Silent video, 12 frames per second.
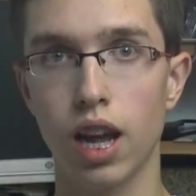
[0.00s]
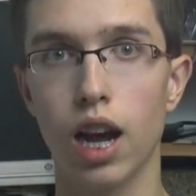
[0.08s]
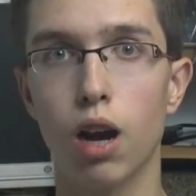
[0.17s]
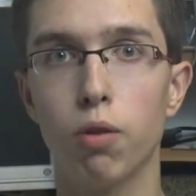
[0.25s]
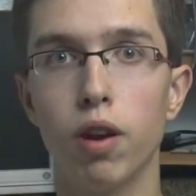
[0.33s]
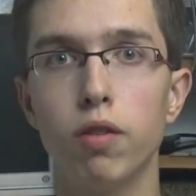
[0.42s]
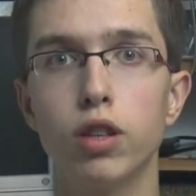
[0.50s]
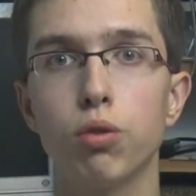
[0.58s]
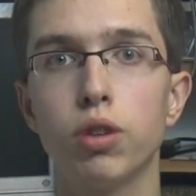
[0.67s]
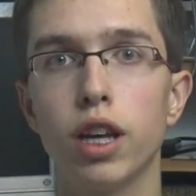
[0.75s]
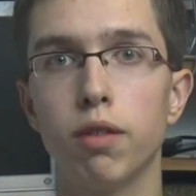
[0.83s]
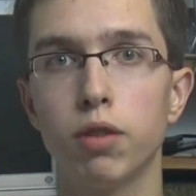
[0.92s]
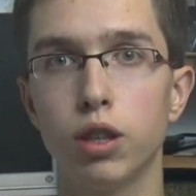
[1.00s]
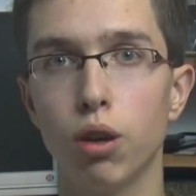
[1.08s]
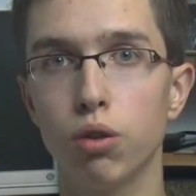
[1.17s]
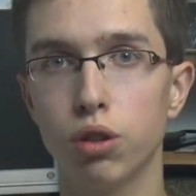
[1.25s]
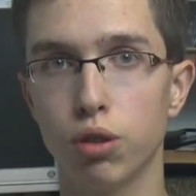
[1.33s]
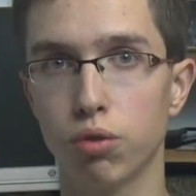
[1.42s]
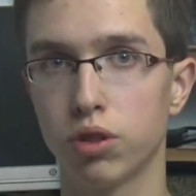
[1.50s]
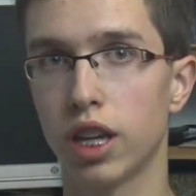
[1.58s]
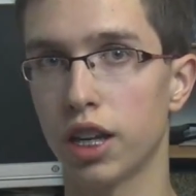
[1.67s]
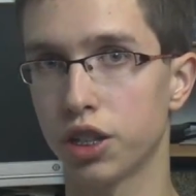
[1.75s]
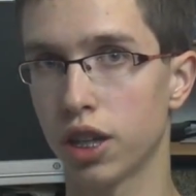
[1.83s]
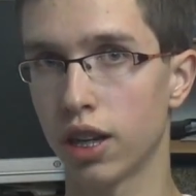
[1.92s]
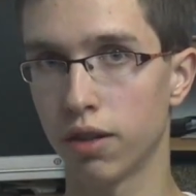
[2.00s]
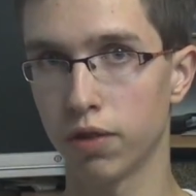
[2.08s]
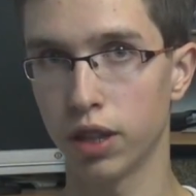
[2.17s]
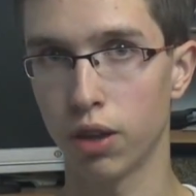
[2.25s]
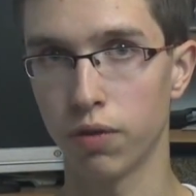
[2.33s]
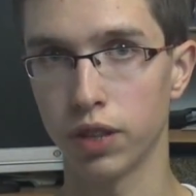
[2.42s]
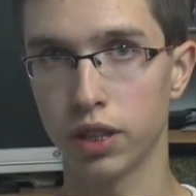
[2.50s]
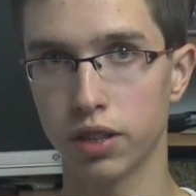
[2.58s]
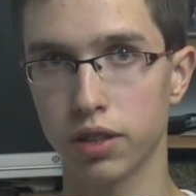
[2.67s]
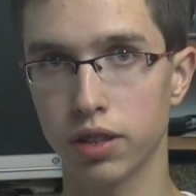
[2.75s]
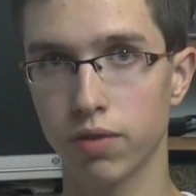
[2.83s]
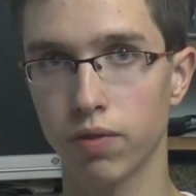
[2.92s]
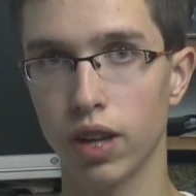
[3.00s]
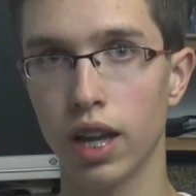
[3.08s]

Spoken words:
However, today we don't use such galvanometers.